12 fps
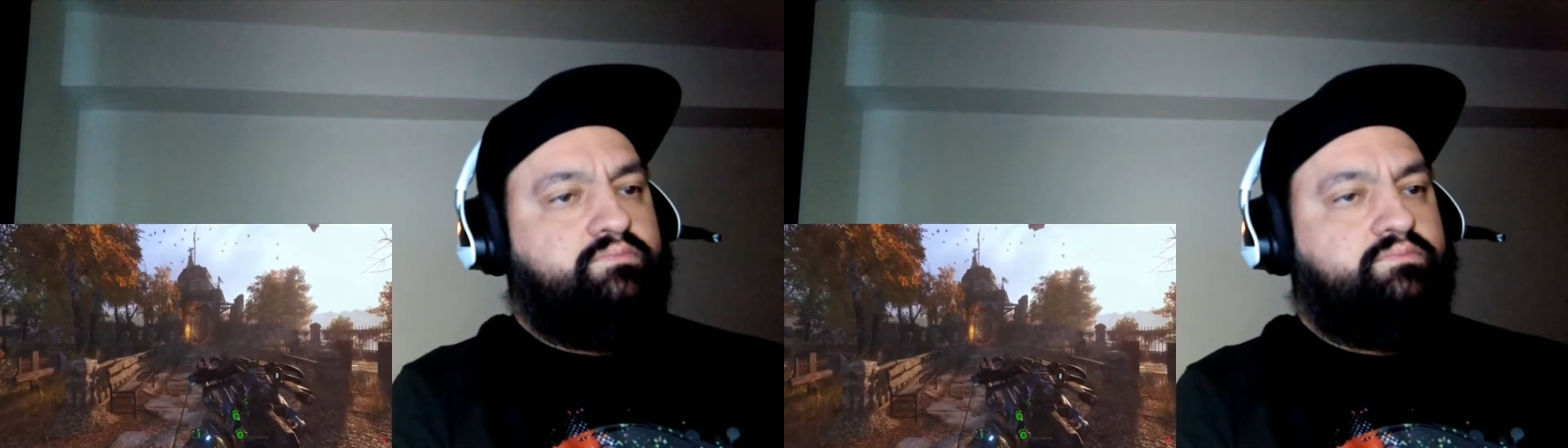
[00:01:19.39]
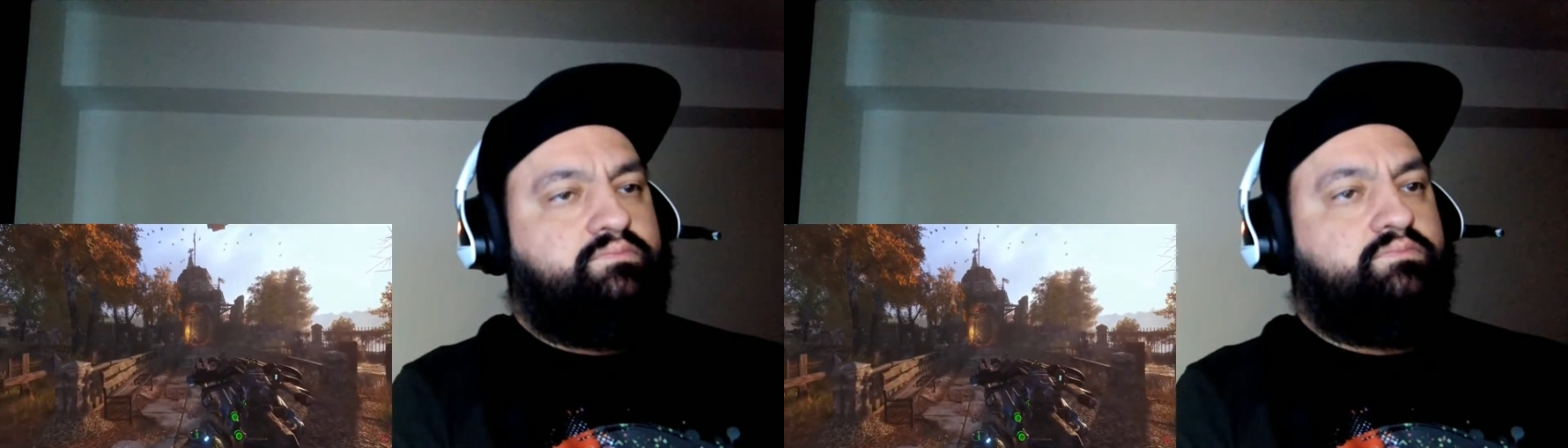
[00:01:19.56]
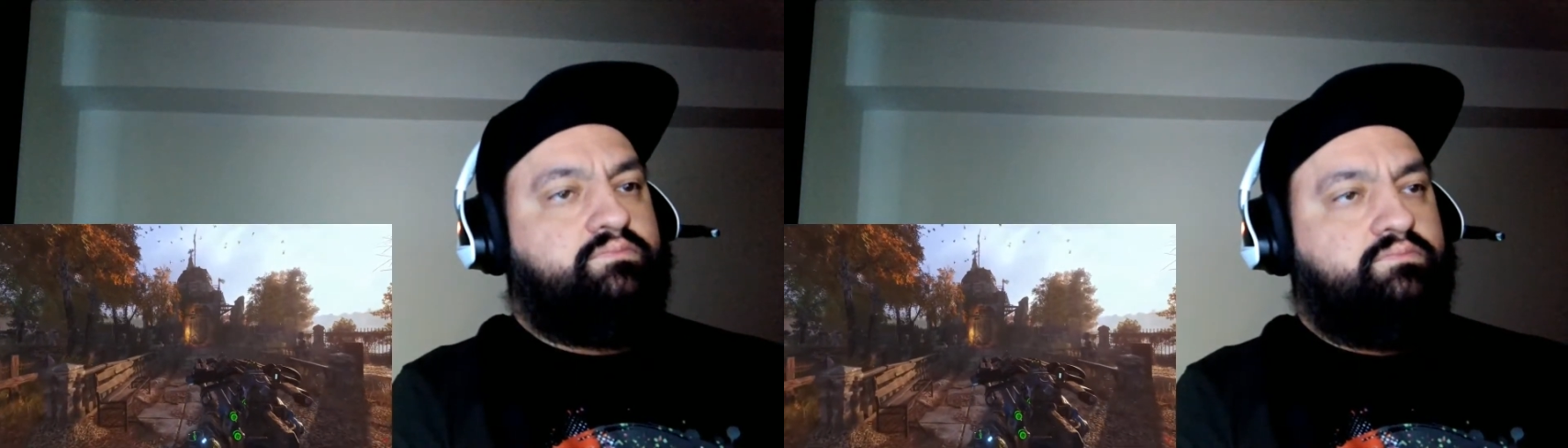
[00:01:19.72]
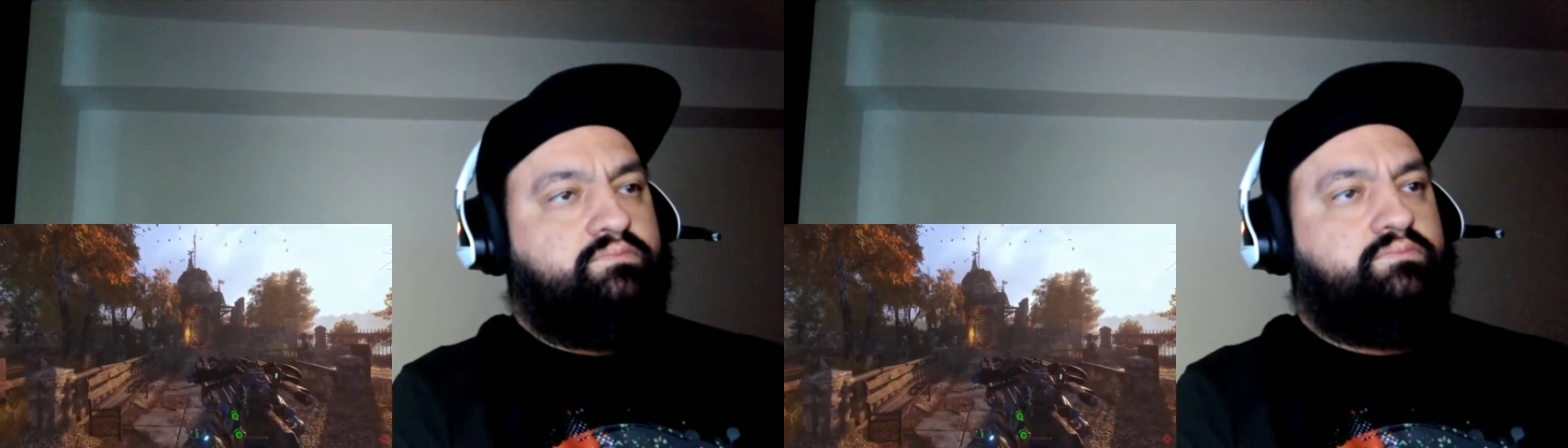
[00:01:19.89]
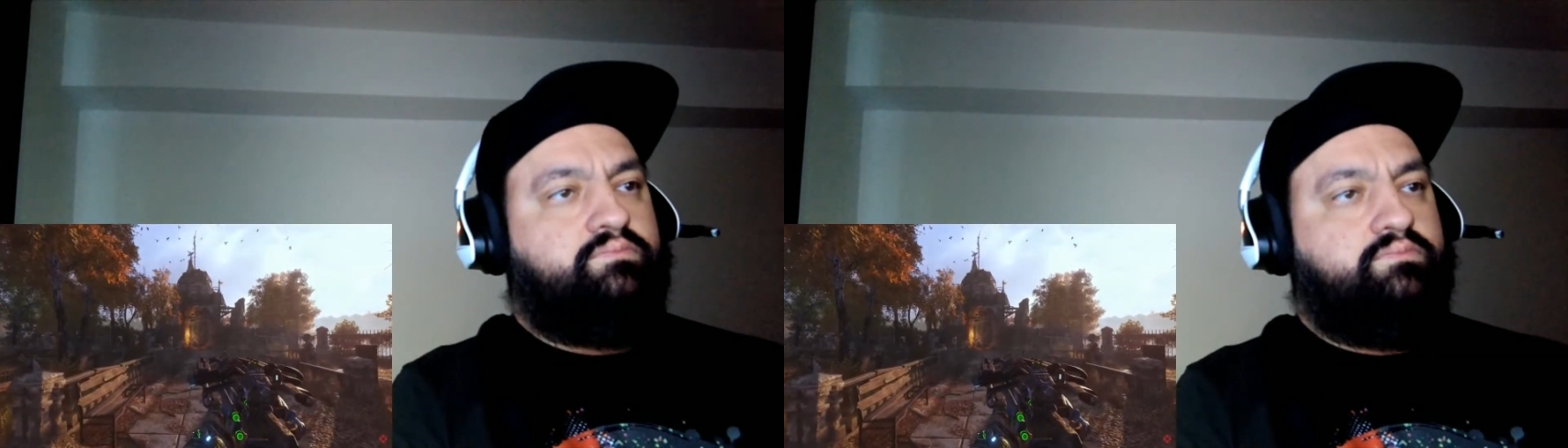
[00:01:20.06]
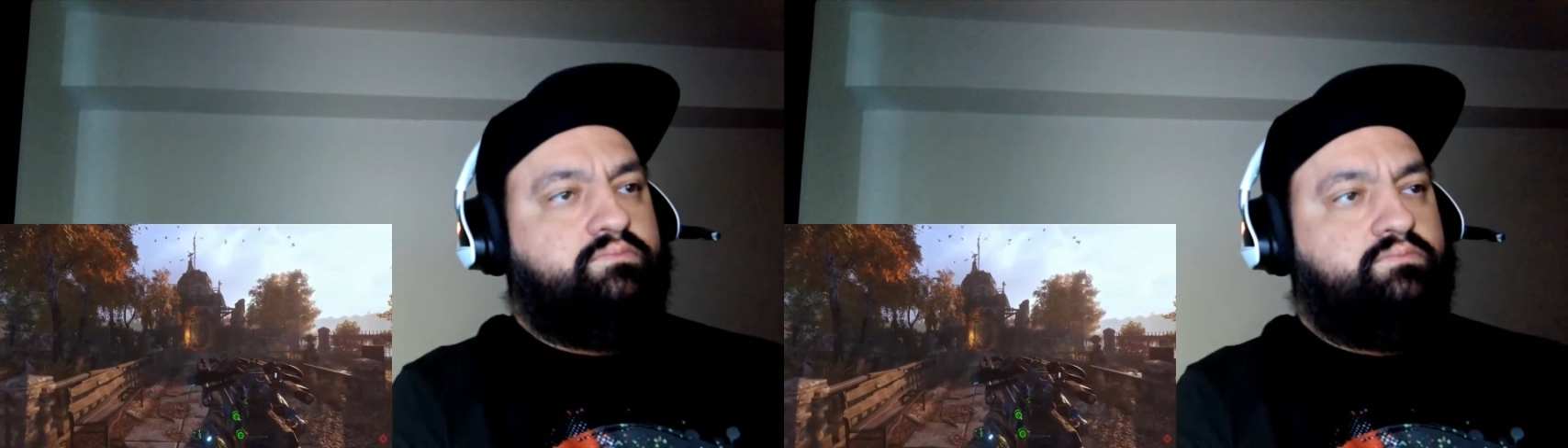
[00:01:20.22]
4A
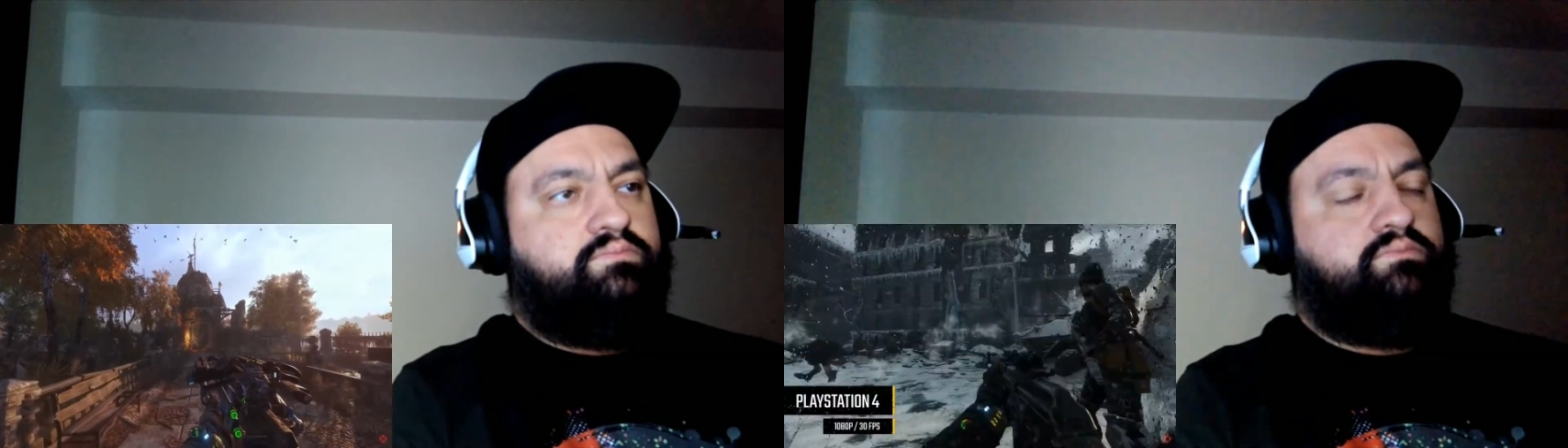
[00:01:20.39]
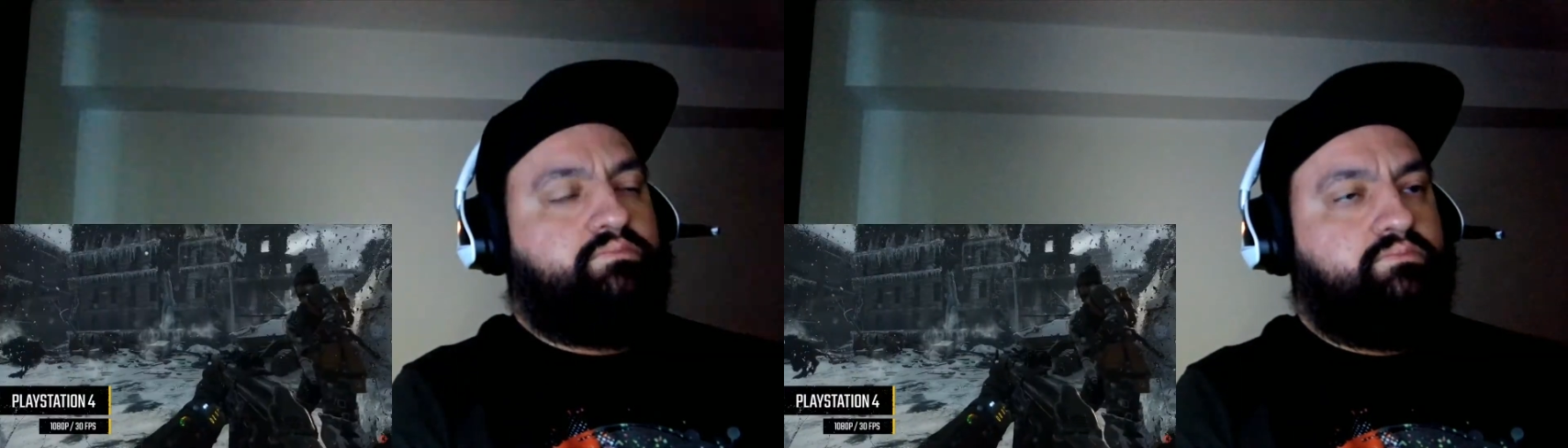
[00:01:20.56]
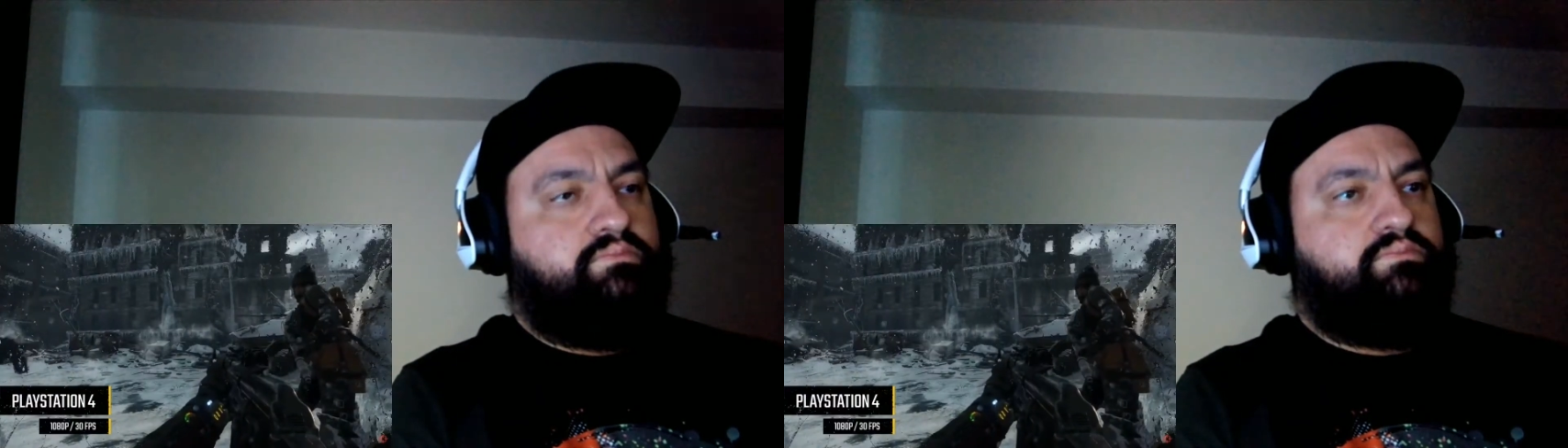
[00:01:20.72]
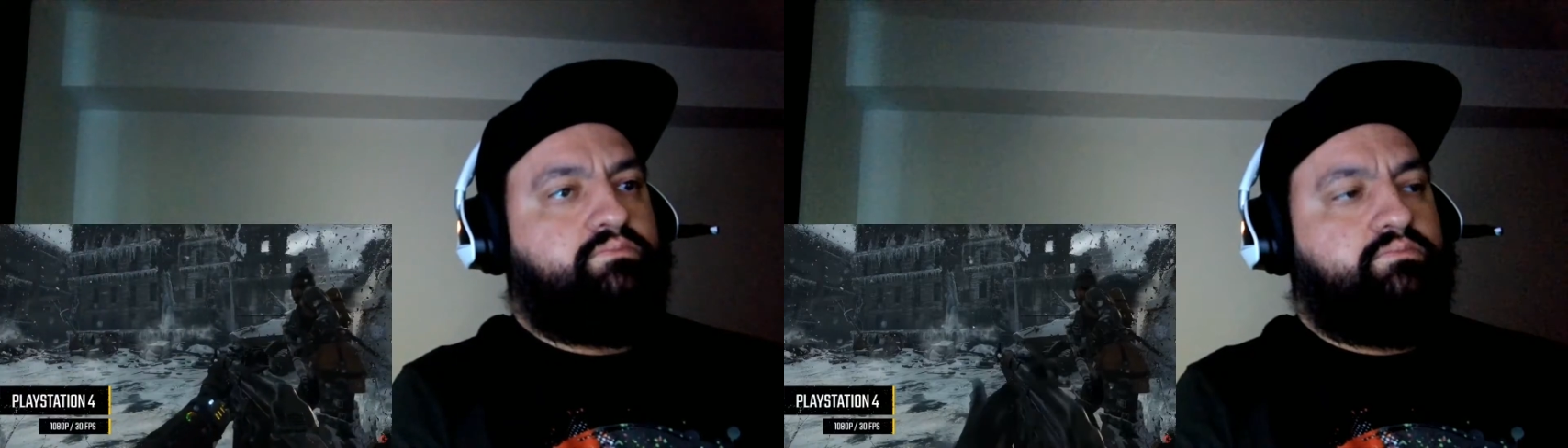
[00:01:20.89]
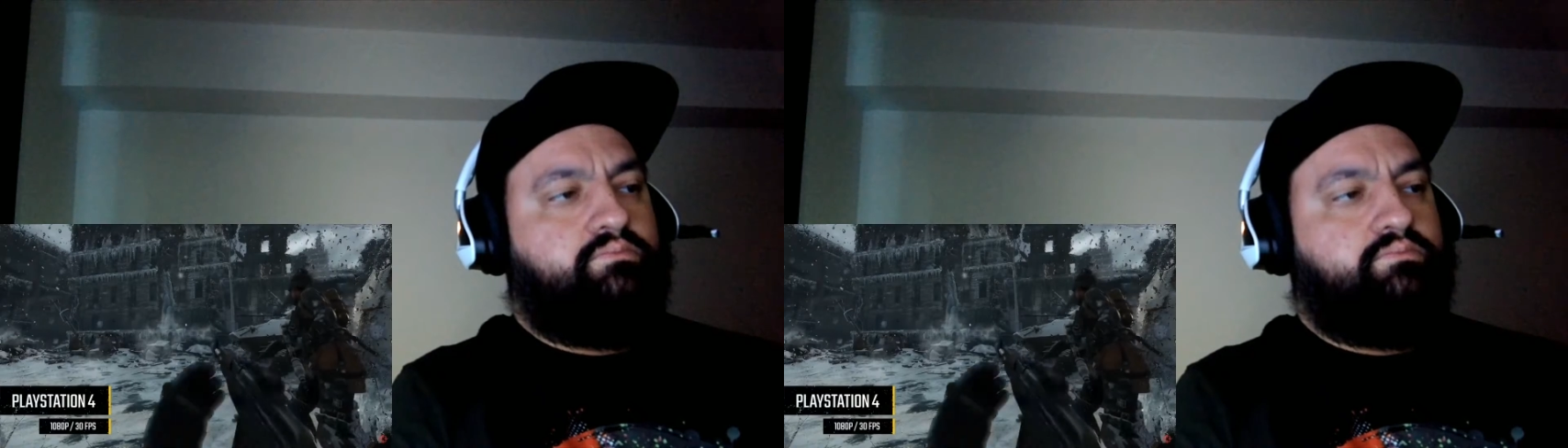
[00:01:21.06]
Games have completely